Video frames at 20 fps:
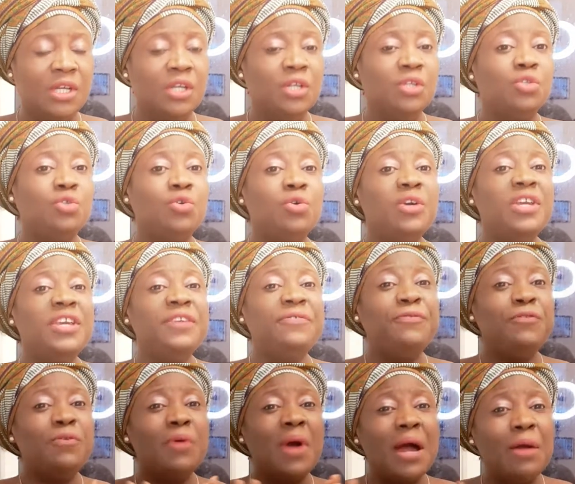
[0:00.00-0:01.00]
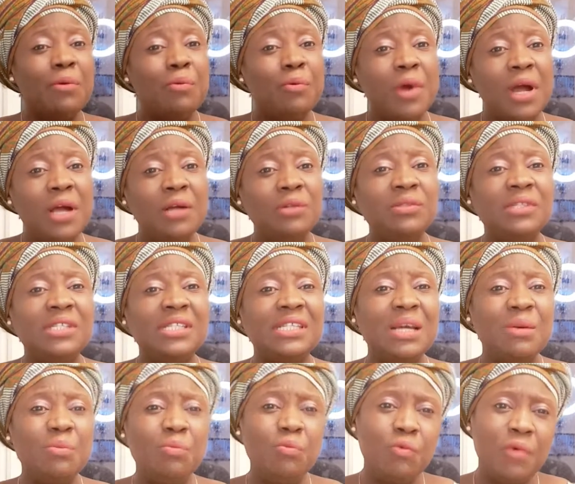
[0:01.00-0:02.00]
So if you are around
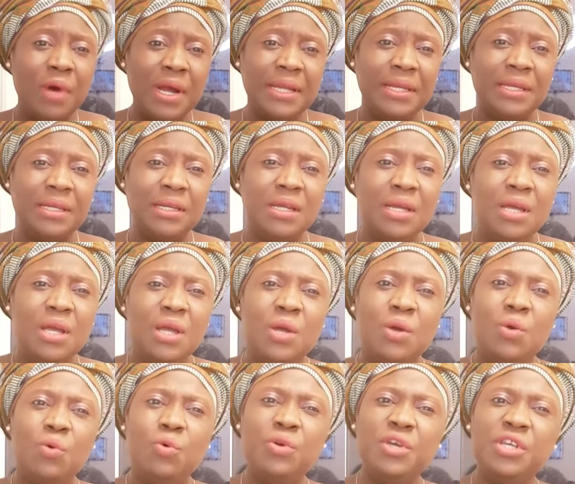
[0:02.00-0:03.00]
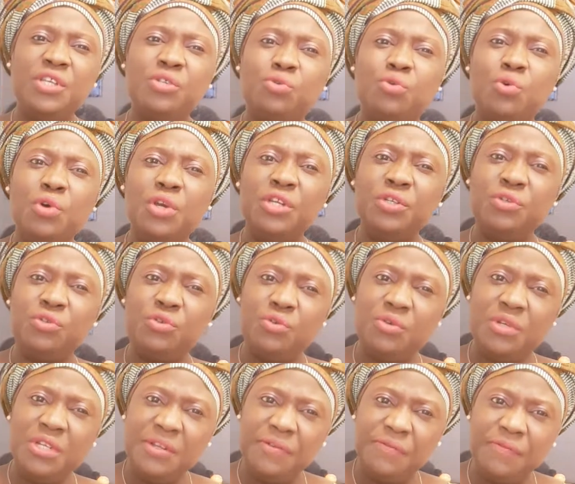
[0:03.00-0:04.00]
someone who is going
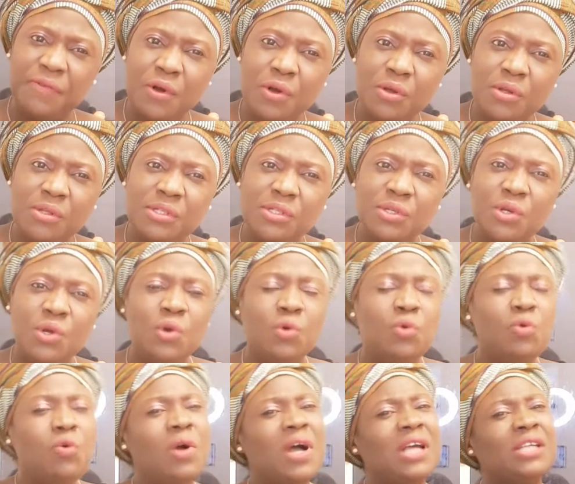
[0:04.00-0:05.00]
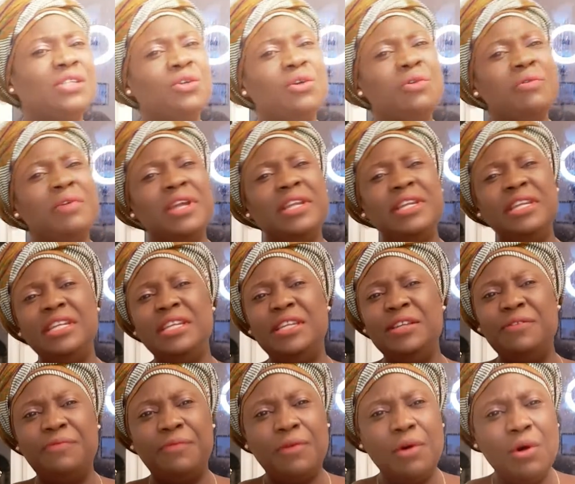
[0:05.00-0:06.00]
through divorce, who has already
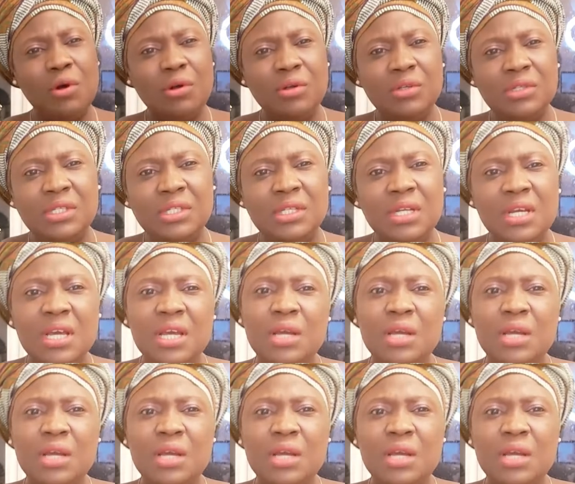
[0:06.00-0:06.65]
divorced,